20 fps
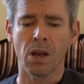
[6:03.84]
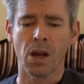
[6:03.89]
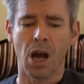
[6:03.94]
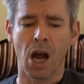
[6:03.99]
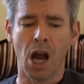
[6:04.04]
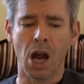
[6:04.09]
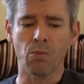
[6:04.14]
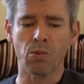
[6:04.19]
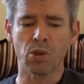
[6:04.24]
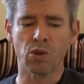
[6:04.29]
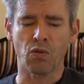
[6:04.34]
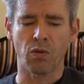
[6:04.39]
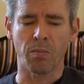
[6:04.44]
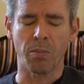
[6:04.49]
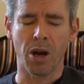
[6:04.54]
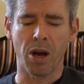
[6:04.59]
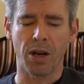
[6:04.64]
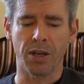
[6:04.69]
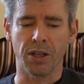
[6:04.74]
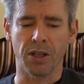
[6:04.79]
I was
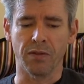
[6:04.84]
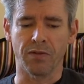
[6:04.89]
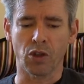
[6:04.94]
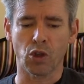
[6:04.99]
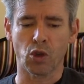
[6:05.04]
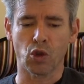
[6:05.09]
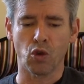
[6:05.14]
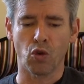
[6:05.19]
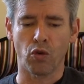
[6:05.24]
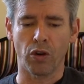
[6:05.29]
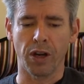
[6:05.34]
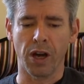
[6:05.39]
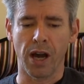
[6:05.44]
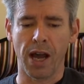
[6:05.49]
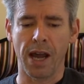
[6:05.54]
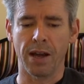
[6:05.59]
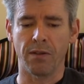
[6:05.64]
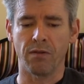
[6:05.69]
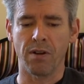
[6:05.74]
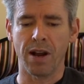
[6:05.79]
reminded of a story I
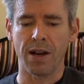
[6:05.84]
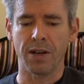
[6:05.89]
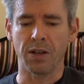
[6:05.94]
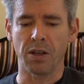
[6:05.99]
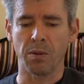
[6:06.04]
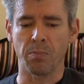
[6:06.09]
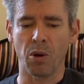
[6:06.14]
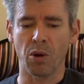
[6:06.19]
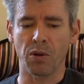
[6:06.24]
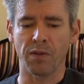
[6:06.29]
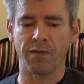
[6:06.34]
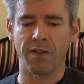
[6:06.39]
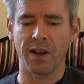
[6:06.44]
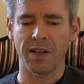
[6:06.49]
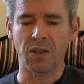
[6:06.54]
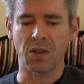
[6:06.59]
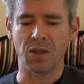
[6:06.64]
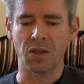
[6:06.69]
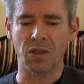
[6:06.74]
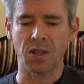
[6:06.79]
had read at the
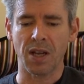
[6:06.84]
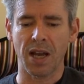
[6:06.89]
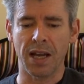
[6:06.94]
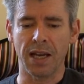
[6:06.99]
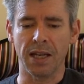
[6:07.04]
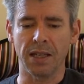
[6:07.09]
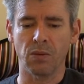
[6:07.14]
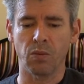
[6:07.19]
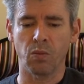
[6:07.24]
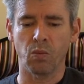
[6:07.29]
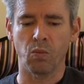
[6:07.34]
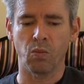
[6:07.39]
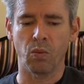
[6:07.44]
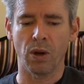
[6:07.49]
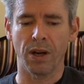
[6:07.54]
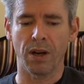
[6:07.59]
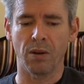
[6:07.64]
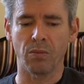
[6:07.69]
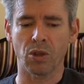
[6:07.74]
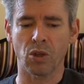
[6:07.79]
Boniface estate
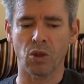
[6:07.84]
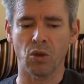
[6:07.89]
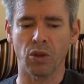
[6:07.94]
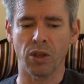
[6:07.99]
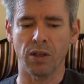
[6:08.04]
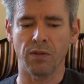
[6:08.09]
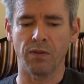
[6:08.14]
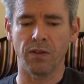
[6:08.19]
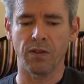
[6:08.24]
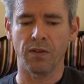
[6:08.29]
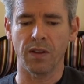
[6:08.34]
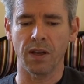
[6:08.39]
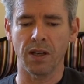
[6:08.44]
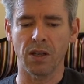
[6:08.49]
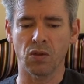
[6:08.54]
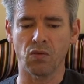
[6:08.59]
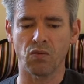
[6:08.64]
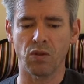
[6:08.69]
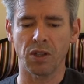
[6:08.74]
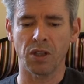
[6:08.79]
when I was looking for
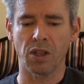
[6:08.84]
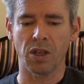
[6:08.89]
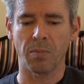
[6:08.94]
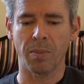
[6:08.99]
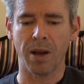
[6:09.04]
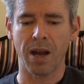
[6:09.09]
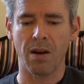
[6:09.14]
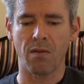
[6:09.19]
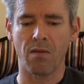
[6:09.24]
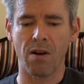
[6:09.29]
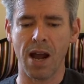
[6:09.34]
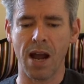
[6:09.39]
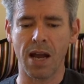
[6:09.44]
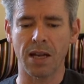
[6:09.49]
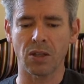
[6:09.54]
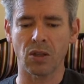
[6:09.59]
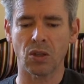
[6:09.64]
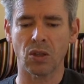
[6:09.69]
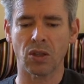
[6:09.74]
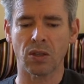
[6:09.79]
things written about
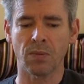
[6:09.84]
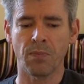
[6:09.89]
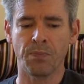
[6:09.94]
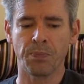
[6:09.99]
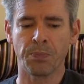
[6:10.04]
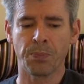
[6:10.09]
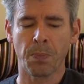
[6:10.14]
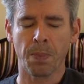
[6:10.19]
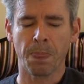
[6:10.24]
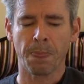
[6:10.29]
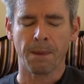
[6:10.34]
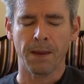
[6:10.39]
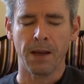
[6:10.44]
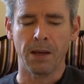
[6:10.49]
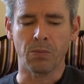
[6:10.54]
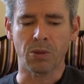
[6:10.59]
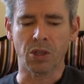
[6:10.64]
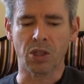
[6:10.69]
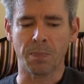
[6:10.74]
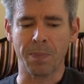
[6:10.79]
rats. It
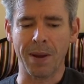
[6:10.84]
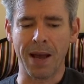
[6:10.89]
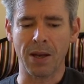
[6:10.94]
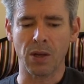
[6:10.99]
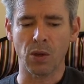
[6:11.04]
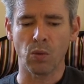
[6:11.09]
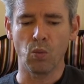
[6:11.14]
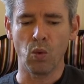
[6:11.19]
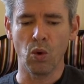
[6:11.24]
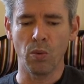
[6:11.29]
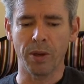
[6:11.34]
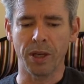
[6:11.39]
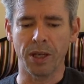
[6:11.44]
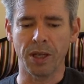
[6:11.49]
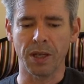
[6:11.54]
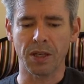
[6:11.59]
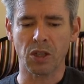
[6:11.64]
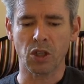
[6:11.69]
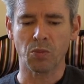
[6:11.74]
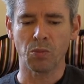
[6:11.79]
was about a woman
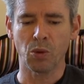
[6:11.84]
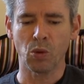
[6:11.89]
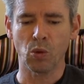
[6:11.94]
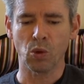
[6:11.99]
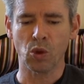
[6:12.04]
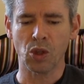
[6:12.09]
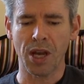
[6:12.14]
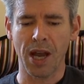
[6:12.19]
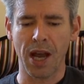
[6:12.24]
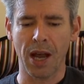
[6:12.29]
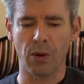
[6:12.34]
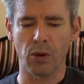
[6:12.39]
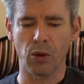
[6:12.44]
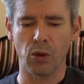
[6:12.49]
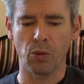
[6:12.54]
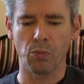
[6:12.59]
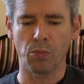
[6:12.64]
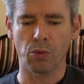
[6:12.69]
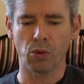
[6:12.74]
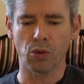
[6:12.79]
in a small town
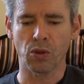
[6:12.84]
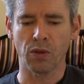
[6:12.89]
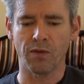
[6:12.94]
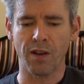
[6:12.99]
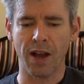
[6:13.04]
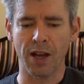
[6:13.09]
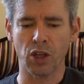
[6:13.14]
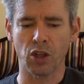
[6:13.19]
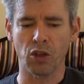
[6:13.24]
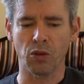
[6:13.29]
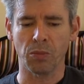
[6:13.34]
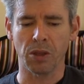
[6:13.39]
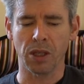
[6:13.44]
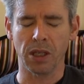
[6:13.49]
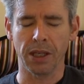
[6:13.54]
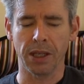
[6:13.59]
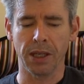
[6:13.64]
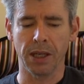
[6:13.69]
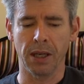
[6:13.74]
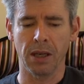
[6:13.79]
who brought a vacuum
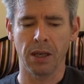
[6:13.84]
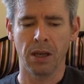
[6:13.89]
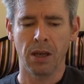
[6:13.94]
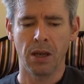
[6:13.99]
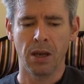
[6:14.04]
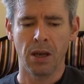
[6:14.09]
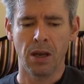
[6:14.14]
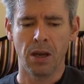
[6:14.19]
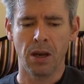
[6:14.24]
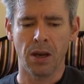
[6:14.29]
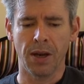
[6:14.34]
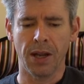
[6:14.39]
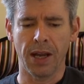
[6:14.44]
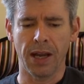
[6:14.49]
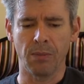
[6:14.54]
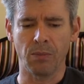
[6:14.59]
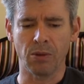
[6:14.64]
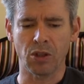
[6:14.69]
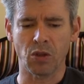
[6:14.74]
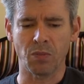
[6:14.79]
cleaner. Her
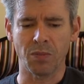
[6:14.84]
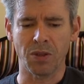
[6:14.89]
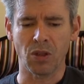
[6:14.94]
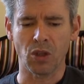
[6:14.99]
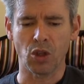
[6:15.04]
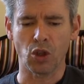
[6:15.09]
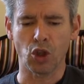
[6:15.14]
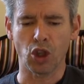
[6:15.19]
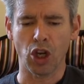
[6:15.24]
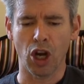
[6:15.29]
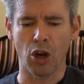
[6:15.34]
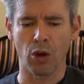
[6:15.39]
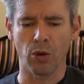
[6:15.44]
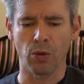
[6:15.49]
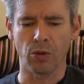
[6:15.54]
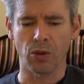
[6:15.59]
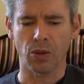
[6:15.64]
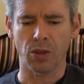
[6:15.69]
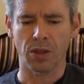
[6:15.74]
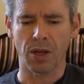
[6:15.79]
name was Mrs
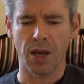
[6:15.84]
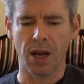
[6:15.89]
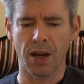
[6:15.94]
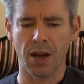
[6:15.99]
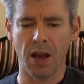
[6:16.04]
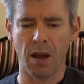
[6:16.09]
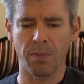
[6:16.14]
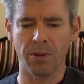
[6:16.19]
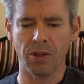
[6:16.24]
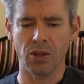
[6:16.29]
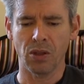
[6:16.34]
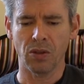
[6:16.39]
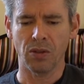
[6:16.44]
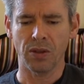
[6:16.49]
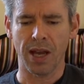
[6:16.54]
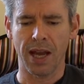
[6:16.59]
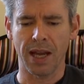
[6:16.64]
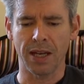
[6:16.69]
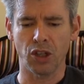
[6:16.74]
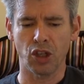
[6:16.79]
Jones, and up until
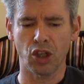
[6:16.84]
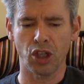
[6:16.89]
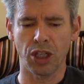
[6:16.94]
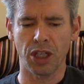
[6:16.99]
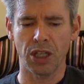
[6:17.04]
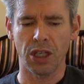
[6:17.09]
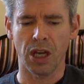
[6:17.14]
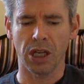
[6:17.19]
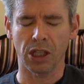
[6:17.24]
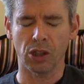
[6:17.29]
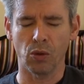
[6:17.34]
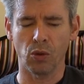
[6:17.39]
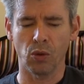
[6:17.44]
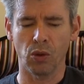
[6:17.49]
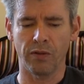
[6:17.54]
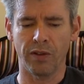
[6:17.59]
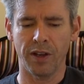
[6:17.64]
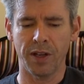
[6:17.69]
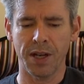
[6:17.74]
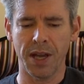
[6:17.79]
then she, like all
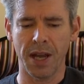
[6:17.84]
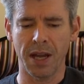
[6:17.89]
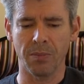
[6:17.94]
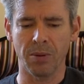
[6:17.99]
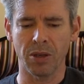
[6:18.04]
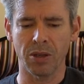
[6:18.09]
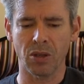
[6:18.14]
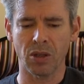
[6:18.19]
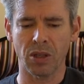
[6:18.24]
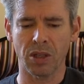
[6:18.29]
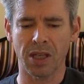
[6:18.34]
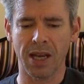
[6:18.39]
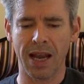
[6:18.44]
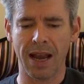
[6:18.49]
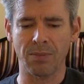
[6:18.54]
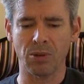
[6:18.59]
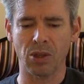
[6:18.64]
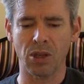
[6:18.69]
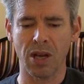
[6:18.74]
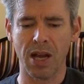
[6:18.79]
of her neighbours, had
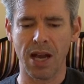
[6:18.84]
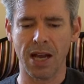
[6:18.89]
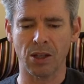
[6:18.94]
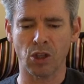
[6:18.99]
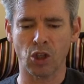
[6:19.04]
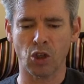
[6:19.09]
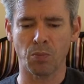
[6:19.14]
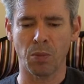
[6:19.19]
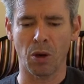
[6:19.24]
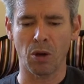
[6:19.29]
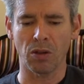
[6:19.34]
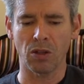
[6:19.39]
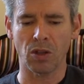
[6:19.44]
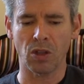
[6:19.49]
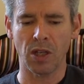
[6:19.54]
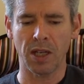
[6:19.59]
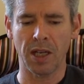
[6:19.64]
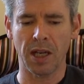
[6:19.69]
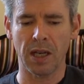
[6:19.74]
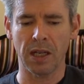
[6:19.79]
kept her house
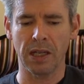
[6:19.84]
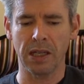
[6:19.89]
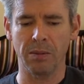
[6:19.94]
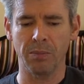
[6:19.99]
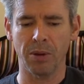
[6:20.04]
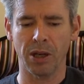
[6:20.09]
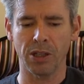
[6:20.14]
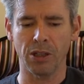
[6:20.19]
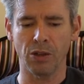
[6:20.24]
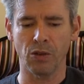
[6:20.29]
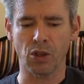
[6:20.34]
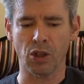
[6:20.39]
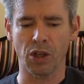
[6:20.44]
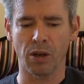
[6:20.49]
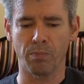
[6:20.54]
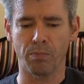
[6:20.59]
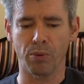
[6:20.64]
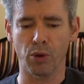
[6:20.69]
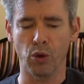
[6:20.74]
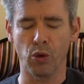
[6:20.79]
spotlessly clean by using a
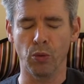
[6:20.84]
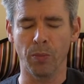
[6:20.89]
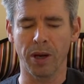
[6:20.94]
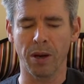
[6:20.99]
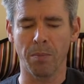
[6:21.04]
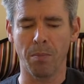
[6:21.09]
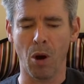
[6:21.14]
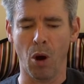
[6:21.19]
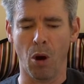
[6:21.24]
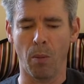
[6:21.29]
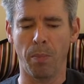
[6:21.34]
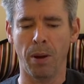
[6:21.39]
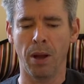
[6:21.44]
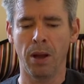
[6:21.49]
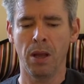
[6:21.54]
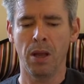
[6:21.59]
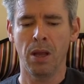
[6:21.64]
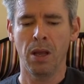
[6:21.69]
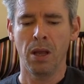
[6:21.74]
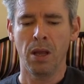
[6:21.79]
broom and a mop.
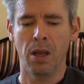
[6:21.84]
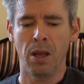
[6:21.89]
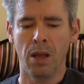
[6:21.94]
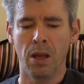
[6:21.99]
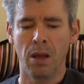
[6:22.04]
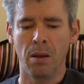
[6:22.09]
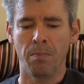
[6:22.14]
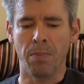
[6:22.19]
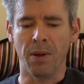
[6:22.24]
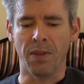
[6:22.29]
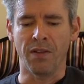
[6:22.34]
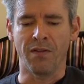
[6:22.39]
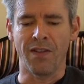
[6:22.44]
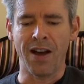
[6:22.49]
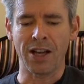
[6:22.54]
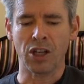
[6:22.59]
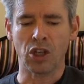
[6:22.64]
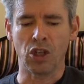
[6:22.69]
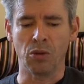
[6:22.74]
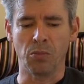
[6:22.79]
But the
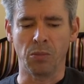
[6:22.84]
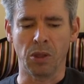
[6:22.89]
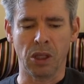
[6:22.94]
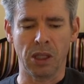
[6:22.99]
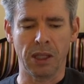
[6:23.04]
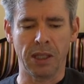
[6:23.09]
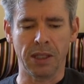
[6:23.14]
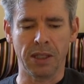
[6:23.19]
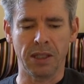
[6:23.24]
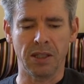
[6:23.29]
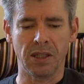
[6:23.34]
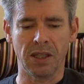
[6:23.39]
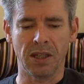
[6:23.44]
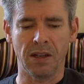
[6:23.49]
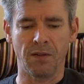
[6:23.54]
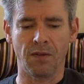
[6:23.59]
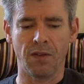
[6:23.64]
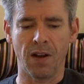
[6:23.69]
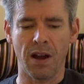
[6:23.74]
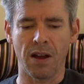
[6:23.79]
vacuum cleaner did
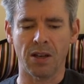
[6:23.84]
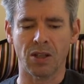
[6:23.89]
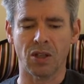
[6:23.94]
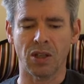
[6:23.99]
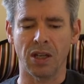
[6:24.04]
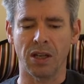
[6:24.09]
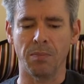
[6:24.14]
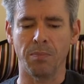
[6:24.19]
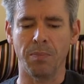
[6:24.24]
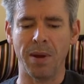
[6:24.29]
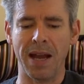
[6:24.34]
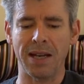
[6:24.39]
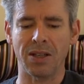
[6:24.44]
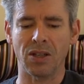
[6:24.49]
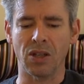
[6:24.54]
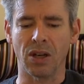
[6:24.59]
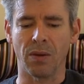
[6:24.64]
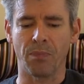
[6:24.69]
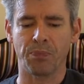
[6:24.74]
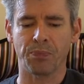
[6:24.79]
it faster and
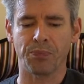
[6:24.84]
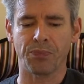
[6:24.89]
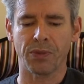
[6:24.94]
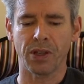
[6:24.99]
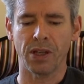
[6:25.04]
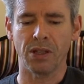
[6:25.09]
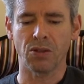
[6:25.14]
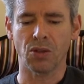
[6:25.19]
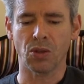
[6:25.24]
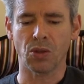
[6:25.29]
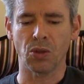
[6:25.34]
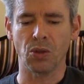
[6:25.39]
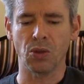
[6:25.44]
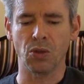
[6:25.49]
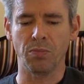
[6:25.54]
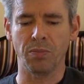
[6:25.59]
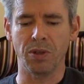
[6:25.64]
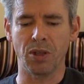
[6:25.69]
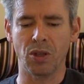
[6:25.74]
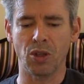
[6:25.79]
better, and
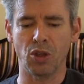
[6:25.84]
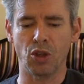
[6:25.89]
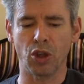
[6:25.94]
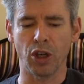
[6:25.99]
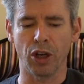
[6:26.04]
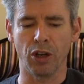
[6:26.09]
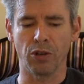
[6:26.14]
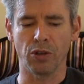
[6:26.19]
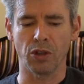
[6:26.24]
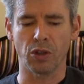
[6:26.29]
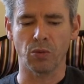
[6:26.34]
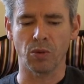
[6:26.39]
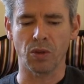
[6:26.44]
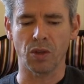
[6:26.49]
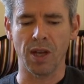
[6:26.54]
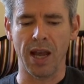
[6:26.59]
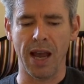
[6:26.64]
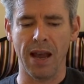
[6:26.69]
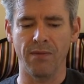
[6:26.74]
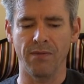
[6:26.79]
soon Mrs Jones was
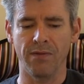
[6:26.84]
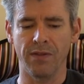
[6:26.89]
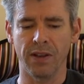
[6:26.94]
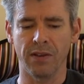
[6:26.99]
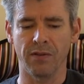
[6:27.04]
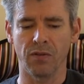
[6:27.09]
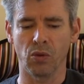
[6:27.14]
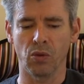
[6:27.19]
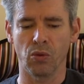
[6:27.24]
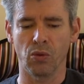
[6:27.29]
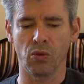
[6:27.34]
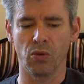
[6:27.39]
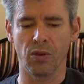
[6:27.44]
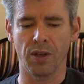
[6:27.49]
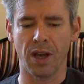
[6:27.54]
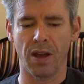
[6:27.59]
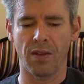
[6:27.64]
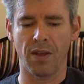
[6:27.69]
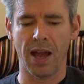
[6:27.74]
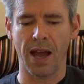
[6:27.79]
the envy of all
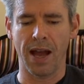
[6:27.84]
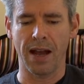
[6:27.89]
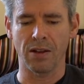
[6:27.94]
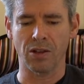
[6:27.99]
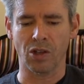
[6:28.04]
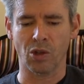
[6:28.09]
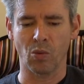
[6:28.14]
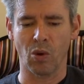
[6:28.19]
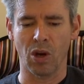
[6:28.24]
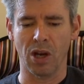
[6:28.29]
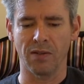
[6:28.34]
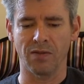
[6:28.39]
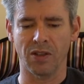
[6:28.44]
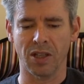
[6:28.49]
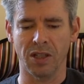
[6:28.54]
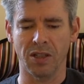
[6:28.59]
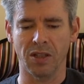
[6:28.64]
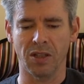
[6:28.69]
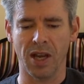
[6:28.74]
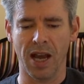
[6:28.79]
the other housewives
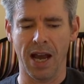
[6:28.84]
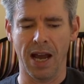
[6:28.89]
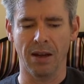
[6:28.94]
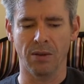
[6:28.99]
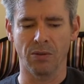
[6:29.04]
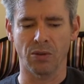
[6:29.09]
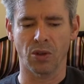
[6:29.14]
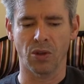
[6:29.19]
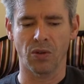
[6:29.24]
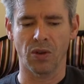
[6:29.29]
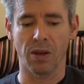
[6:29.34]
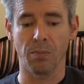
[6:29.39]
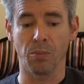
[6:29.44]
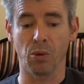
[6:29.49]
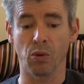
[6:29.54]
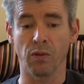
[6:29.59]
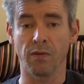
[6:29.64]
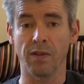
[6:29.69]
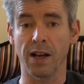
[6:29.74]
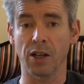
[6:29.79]
in town, so they
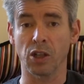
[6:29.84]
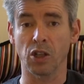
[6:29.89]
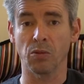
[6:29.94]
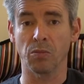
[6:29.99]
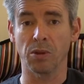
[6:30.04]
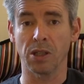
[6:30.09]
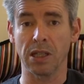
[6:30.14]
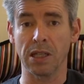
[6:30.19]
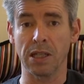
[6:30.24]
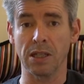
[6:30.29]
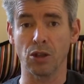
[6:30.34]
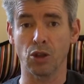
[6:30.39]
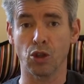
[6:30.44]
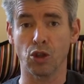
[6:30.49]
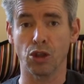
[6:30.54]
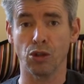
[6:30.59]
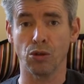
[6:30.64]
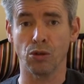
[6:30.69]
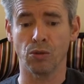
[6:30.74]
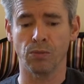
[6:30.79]
bought vacuum cleaners
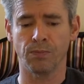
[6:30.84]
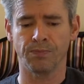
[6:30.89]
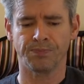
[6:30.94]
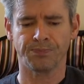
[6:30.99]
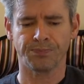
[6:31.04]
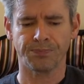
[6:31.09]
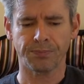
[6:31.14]
too.